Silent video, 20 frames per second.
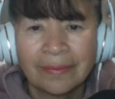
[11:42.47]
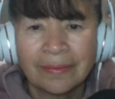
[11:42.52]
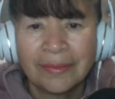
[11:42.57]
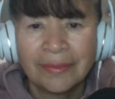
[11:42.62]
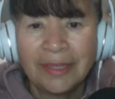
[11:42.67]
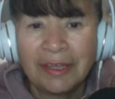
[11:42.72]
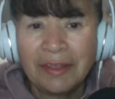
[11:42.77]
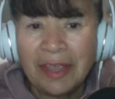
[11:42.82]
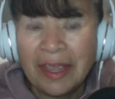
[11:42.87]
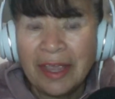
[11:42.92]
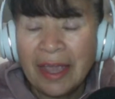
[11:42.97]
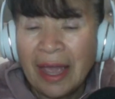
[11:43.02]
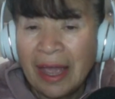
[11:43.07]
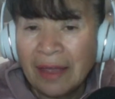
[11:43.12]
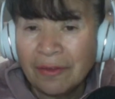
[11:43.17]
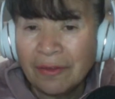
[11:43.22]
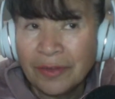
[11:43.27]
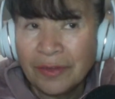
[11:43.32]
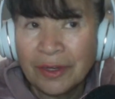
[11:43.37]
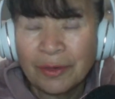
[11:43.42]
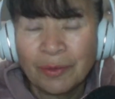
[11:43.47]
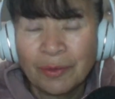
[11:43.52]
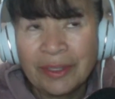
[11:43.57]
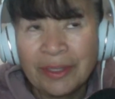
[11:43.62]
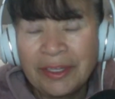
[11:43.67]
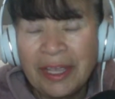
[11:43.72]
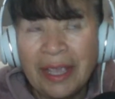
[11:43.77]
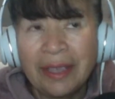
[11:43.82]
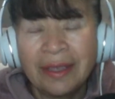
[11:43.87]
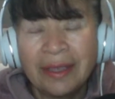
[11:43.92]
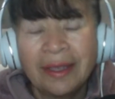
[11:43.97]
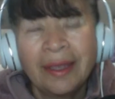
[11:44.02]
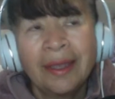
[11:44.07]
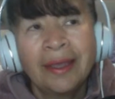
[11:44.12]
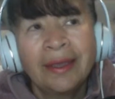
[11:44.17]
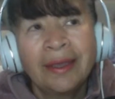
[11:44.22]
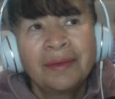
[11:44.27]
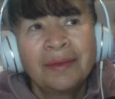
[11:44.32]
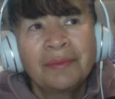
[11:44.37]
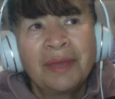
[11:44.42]
The day after, one day,
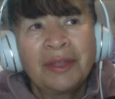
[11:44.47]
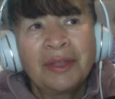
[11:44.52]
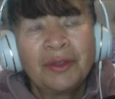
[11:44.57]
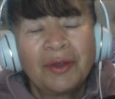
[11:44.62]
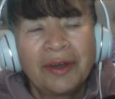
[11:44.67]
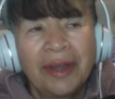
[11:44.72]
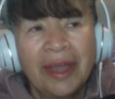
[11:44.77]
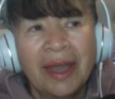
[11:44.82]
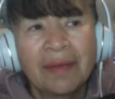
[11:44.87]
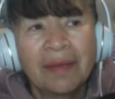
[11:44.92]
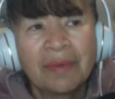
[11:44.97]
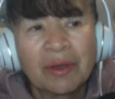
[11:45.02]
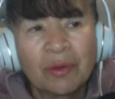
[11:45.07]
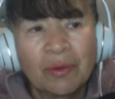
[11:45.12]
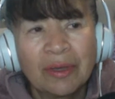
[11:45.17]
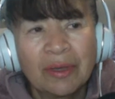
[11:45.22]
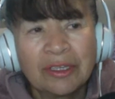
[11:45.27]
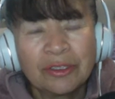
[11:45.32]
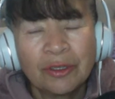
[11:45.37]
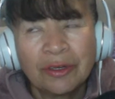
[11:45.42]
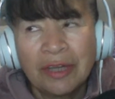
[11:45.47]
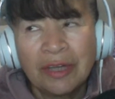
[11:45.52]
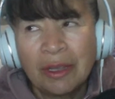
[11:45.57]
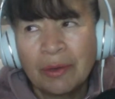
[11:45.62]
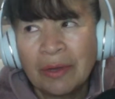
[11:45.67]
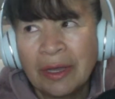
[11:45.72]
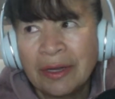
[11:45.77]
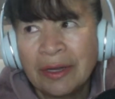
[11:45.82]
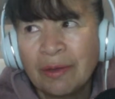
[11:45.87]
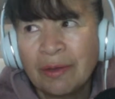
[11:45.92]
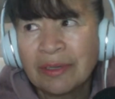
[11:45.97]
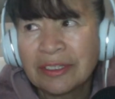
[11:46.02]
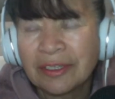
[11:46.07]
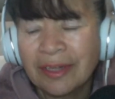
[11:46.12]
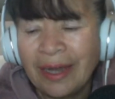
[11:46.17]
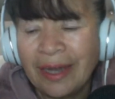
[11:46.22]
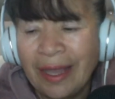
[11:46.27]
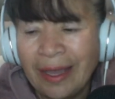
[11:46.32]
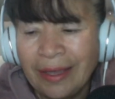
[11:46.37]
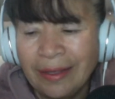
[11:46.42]
my daughter had a question and it was
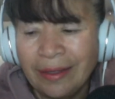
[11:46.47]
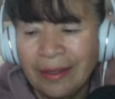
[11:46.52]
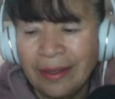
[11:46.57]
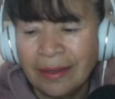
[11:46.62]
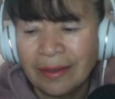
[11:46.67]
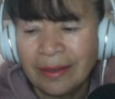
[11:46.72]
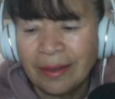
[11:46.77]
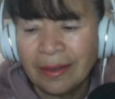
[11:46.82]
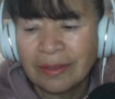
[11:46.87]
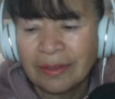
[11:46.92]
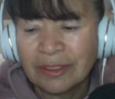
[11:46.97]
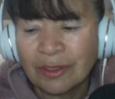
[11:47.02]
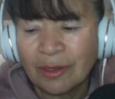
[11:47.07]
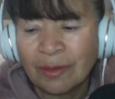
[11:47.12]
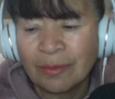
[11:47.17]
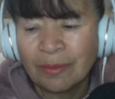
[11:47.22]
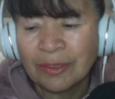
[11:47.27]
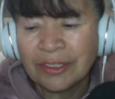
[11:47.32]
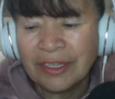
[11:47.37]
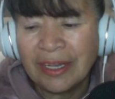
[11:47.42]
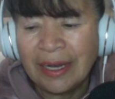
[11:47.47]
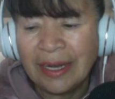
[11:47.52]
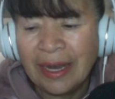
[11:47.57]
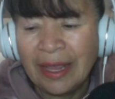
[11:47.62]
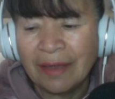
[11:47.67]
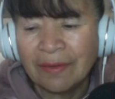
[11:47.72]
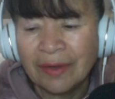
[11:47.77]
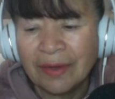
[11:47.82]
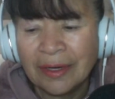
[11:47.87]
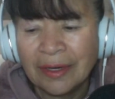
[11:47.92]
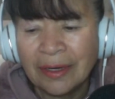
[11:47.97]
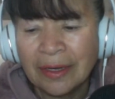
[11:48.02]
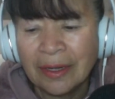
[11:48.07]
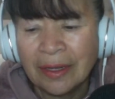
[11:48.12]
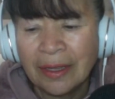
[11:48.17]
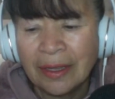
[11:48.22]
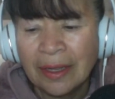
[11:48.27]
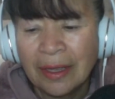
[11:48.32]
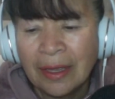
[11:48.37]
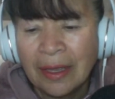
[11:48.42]
late. It was almost 11.
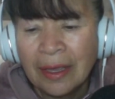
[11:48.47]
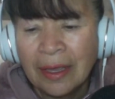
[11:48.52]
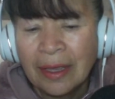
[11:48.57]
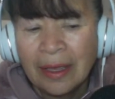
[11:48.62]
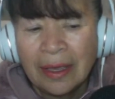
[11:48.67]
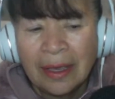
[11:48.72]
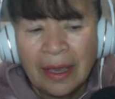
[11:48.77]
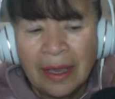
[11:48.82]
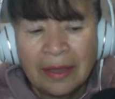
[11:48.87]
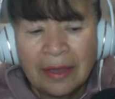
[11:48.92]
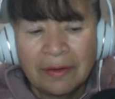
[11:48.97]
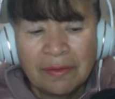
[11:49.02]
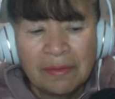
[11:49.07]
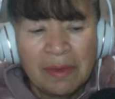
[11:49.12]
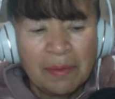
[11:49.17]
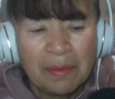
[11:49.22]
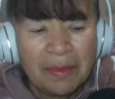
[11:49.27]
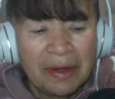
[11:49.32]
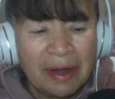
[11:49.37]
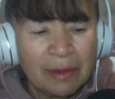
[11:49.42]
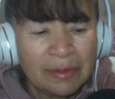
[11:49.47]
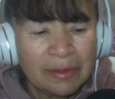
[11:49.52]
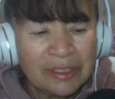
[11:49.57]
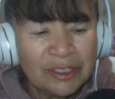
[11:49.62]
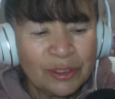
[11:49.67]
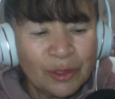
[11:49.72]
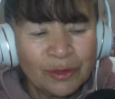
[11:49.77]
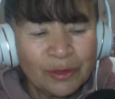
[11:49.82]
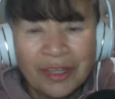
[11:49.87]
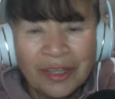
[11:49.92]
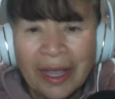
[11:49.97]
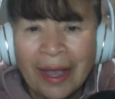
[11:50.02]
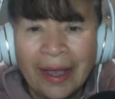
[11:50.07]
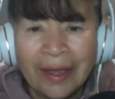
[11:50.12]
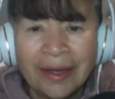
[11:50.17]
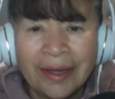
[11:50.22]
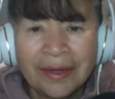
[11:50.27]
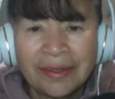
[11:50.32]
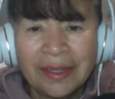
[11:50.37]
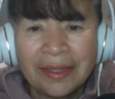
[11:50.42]
I remember I was so
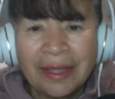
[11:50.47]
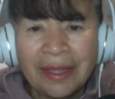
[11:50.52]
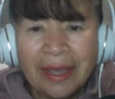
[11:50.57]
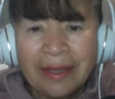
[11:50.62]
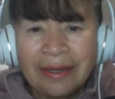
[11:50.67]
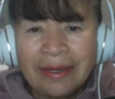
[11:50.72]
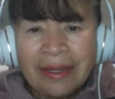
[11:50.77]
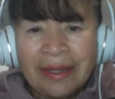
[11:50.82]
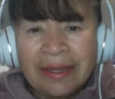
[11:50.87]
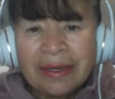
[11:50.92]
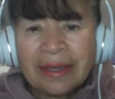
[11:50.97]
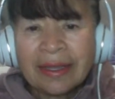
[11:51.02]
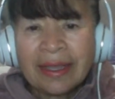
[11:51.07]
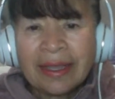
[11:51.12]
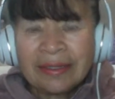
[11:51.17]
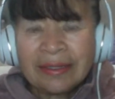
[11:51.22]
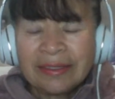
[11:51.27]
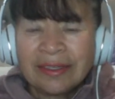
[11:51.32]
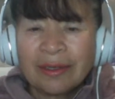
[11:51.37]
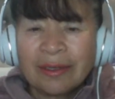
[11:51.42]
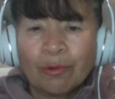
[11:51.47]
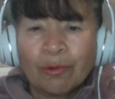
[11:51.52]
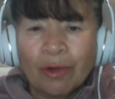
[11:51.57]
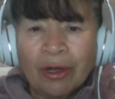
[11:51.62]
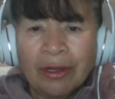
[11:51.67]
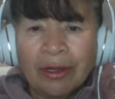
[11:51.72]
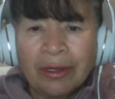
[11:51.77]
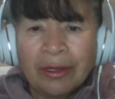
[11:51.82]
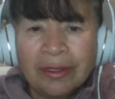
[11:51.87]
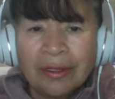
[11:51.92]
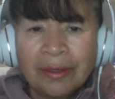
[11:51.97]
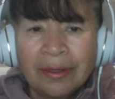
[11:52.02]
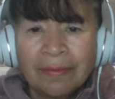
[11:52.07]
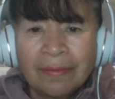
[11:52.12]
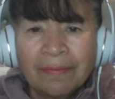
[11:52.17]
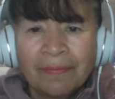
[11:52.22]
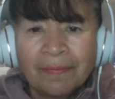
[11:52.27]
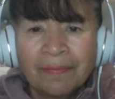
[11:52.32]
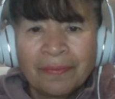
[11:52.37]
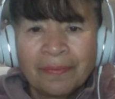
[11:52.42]
tired that I leaned against the wall,
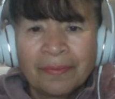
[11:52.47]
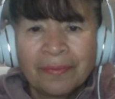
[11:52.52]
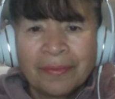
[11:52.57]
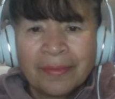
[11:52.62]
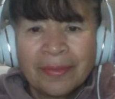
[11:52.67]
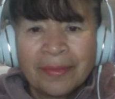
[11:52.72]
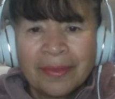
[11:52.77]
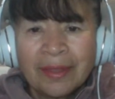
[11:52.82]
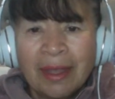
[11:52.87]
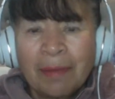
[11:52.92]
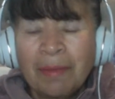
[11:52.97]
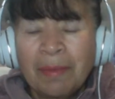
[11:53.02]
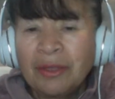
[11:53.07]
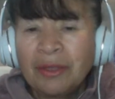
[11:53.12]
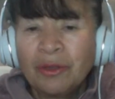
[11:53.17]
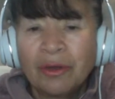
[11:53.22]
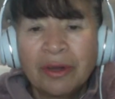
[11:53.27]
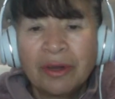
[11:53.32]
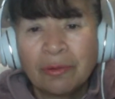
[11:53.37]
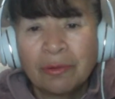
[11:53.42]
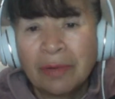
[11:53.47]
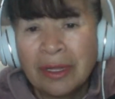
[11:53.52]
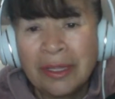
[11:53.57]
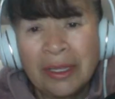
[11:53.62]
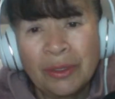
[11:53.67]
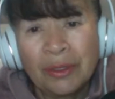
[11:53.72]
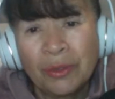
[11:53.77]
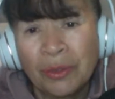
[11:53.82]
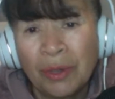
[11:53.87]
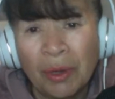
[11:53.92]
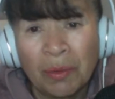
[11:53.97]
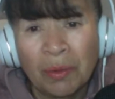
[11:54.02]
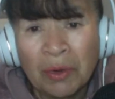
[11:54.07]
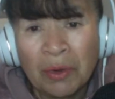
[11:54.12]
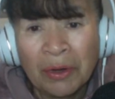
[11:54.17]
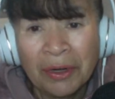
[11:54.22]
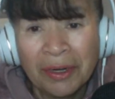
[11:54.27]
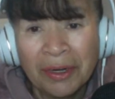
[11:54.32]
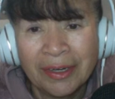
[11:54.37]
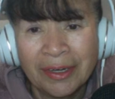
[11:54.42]
and my daughter wanted to know
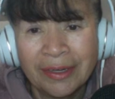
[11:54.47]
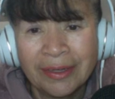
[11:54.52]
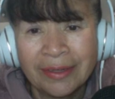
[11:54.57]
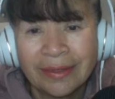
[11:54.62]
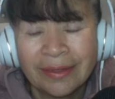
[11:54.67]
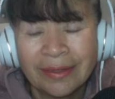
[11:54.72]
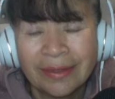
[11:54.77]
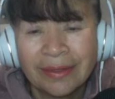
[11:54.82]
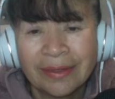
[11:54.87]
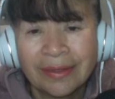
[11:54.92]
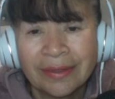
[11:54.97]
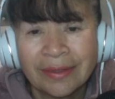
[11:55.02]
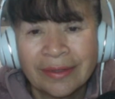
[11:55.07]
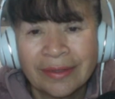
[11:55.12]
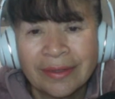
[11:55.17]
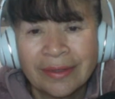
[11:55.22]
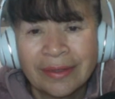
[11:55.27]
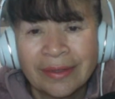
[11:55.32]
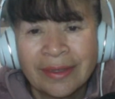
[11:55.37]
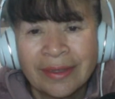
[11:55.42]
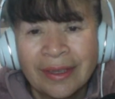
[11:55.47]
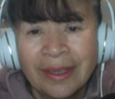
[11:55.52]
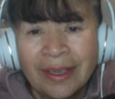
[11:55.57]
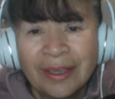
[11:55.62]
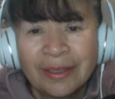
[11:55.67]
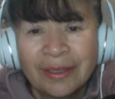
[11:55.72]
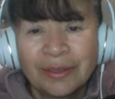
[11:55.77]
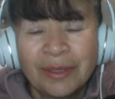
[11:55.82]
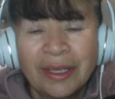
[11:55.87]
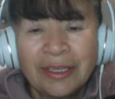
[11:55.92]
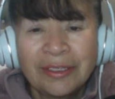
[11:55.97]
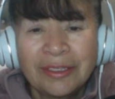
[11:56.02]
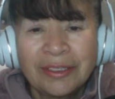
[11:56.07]
more. So